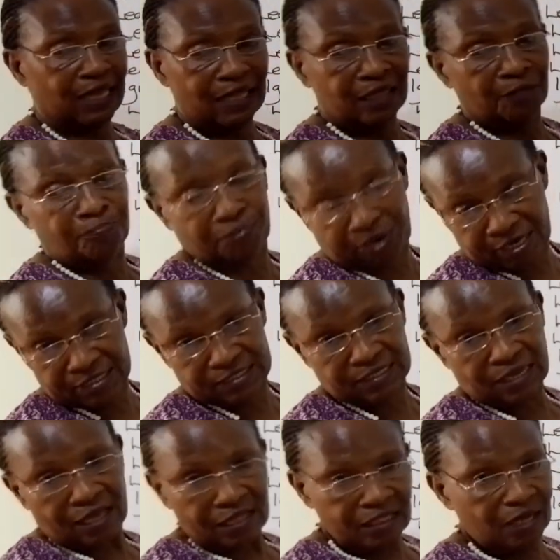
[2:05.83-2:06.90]
the higher the
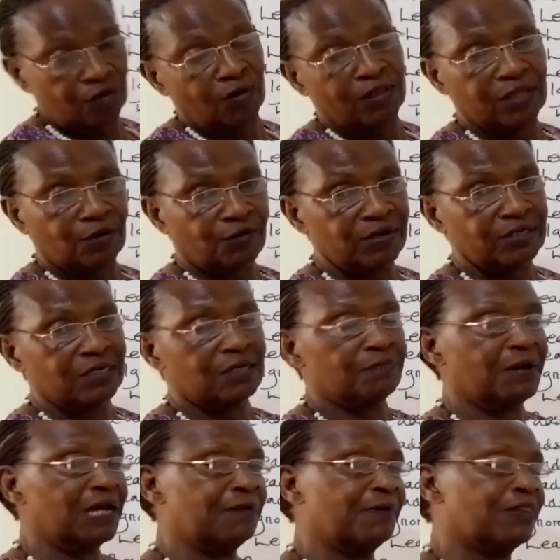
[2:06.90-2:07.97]
price, the lower the quantity
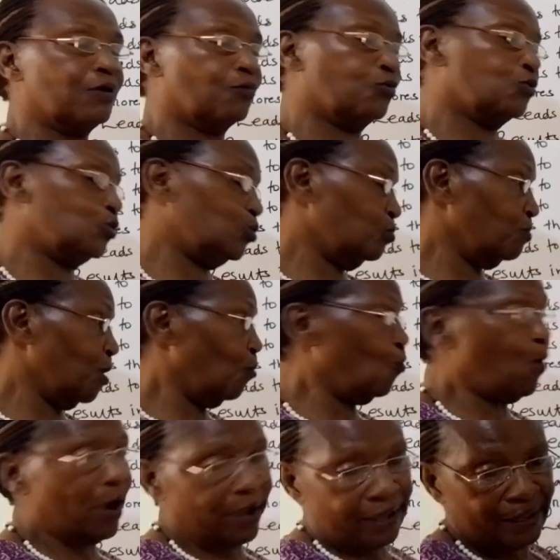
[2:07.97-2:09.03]
demanded by the consumer.
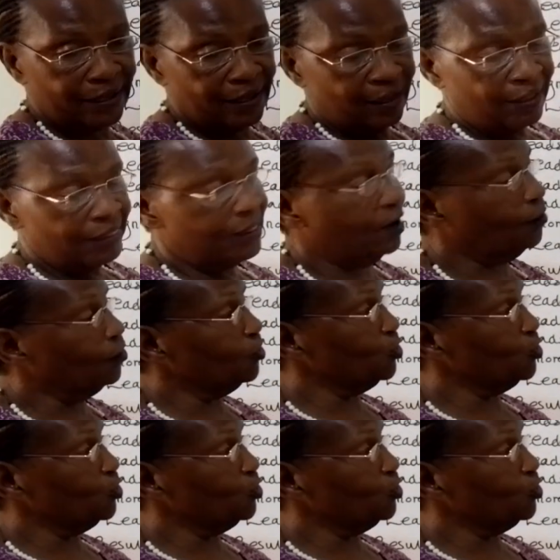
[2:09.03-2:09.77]
Why? The